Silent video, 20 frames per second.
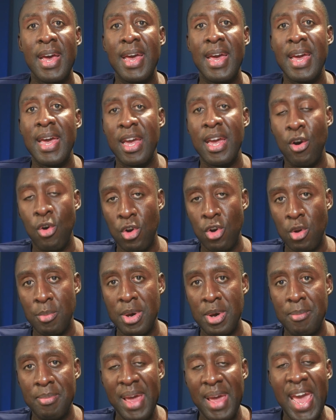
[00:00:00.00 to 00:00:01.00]
a order
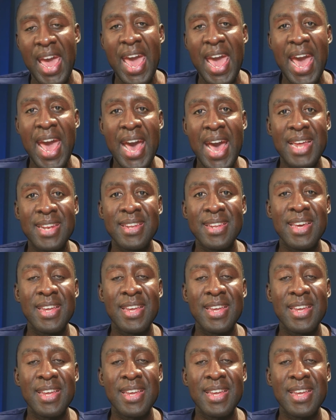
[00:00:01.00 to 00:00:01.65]
bump, and an